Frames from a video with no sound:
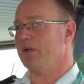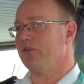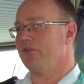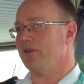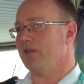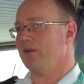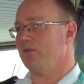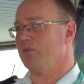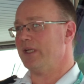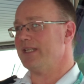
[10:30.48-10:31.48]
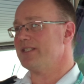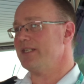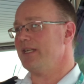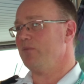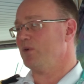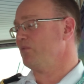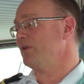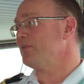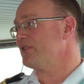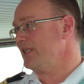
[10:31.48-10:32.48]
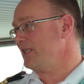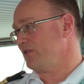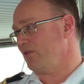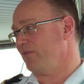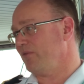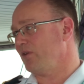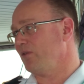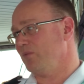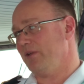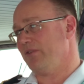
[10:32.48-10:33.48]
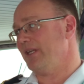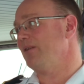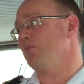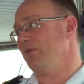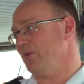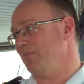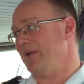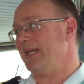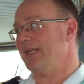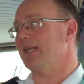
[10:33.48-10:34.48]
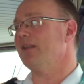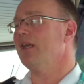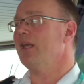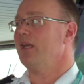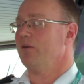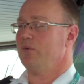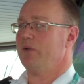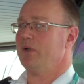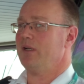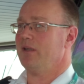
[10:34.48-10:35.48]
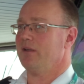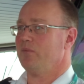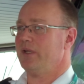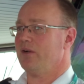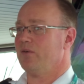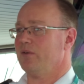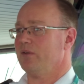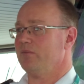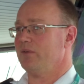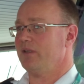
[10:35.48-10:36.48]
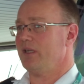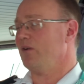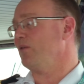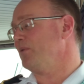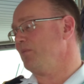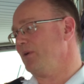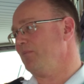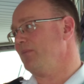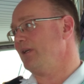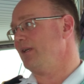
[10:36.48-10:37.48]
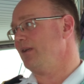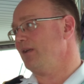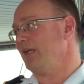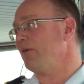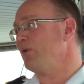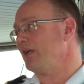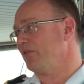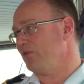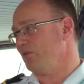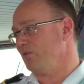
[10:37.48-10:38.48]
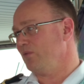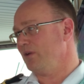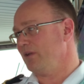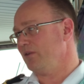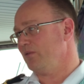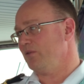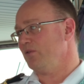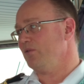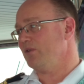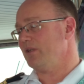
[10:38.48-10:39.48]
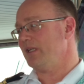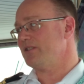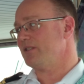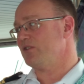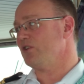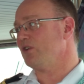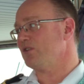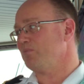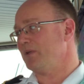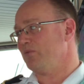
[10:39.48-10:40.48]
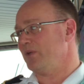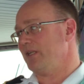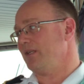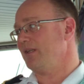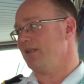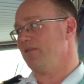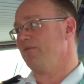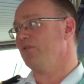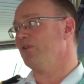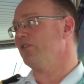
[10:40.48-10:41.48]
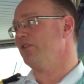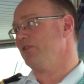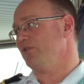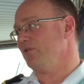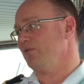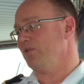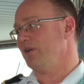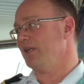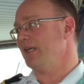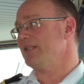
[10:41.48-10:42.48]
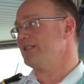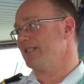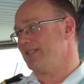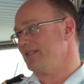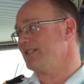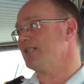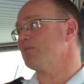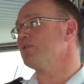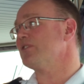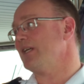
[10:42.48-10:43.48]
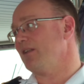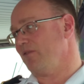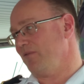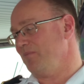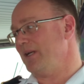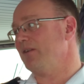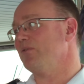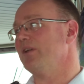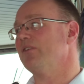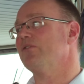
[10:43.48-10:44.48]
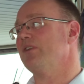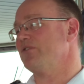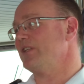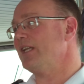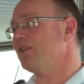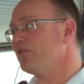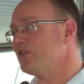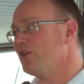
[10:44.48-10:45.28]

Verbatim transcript: but uh, we can see what we see seen so far, we think we will make it we will uh, we are uh, the optimum uh, area to do the, is charge between 40 to 66 percent right. of the batteries, the state of